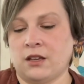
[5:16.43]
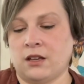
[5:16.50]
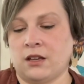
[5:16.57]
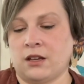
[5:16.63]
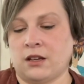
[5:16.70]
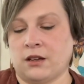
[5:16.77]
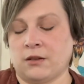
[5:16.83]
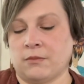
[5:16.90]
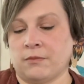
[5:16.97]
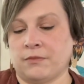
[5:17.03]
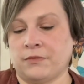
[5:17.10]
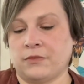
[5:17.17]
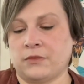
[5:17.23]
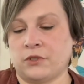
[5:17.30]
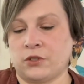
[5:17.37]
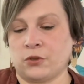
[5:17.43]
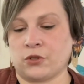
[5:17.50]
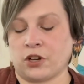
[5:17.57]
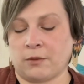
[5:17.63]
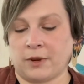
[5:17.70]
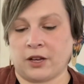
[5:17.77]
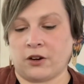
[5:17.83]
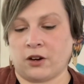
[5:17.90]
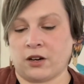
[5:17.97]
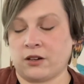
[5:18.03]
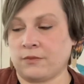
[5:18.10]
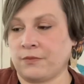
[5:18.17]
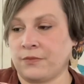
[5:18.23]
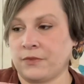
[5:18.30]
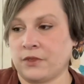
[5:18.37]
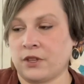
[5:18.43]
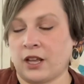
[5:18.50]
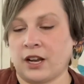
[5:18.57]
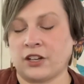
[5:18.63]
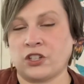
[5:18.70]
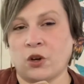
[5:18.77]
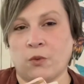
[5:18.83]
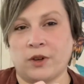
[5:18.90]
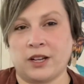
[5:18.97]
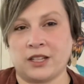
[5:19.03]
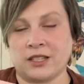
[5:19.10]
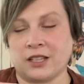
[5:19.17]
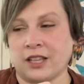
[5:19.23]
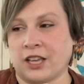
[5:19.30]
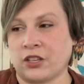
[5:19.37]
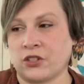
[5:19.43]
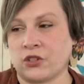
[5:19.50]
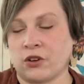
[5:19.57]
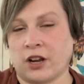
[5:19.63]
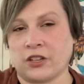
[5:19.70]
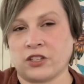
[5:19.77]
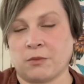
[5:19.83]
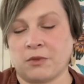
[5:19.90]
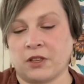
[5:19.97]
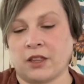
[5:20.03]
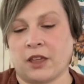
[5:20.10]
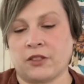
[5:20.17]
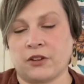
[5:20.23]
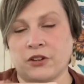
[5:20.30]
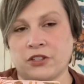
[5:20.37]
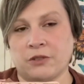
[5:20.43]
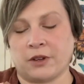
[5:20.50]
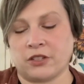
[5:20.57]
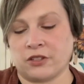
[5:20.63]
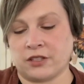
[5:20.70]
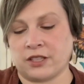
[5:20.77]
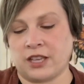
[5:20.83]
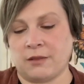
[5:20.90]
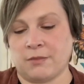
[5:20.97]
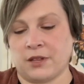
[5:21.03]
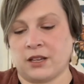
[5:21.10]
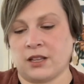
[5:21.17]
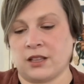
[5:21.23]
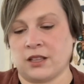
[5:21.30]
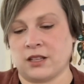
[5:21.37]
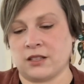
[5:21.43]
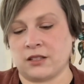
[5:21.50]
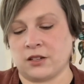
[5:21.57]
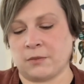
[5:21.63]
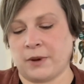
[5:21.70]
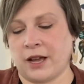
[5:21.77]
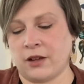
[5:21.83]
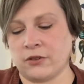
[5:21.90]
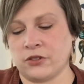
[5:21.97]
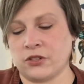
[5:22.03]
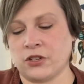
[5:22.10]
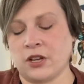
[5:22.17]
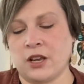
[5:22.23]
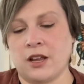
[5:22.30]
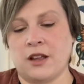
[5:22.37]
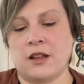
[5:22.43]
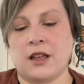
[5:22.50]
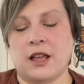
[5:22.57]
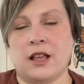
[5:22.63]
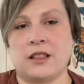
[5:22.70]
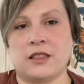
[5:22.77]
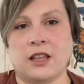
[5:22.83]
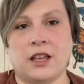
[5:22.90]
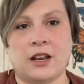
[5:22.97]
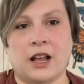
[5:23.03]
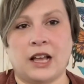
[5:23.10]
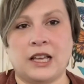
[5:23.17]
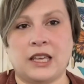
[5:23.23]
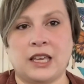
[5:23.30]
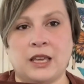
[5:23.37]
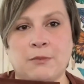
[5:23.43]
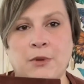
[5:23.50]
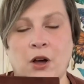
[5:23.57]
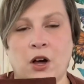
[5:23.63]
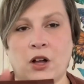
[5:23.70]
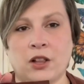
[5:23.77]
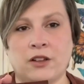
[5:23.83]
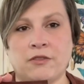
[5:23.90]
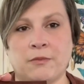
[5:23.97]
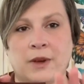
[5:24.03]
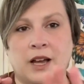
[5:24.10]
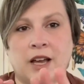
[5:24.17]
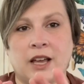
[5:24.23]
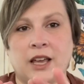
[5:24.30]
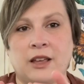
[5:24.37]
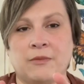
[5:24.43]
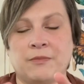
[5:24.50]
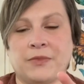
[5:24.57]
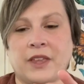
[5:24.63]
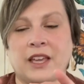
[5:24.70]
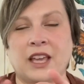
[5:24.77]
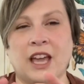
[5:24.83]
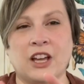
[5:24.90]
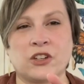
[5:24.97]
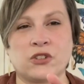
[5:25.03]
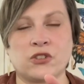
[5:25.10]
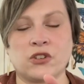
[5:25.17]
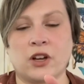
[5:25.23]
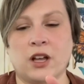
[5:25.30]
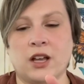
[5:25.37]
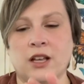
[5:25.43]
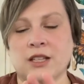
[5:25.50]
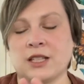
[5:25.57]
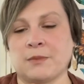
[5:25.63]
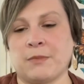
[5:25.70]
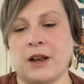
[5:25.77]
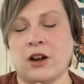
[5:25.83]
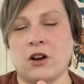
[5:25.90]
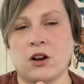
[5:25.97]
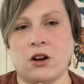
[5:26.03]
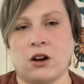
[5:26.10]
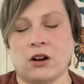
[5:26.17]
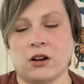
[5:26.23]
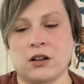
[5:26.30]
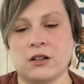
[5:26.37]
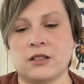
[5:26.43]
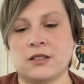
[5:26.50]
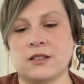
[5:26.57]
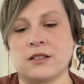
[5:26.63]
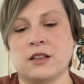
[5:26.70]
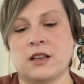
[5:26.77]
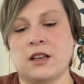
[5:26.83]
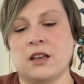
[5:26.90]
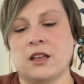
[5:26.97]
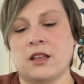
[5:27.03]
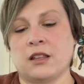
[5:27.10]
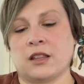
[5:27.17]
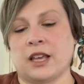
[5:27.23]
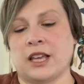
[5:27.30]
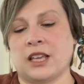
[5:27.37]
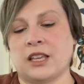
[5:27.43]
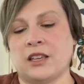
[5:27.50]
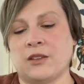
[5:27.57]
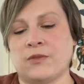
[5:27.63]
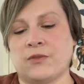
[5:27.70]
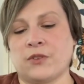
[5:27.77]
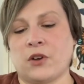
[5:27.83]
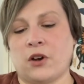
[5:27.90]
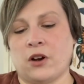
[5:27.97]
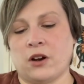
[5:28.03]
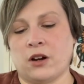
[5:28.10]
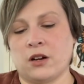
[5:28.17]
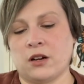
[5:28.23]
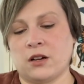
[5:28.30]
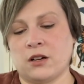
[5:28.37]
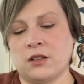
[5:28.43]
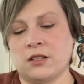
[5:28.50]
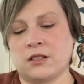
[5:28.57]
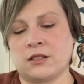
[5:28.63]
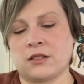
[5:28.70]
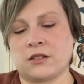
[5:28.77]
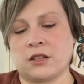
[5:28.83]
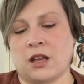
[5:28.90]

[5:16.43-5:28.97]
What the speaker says: to start my car. And I don't want it to like scratch up the leather, so I just keep it in this little pouch. And then I keep all of my like extra spare cards, like gift cards,